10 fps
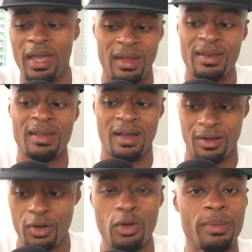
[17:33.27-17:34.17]
and a
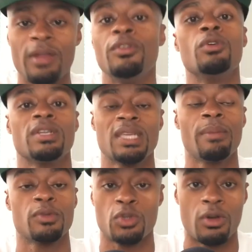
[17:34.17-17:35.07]
little bit of your
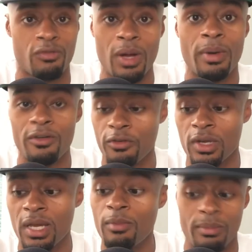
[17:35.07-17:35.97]
example is going to rub off on them,